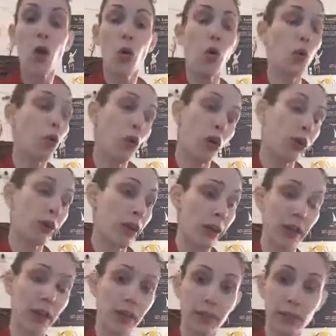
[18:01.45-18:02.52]
or
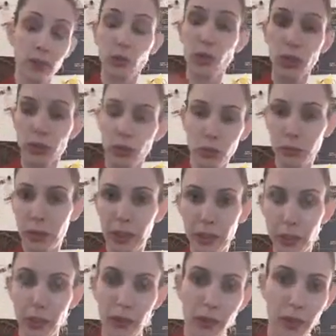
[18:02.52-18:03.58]
you're going to
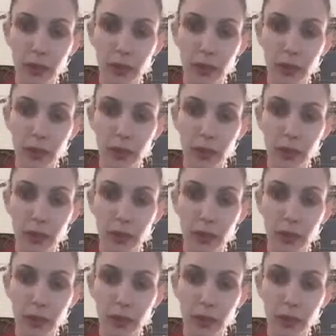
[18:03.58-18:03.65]
be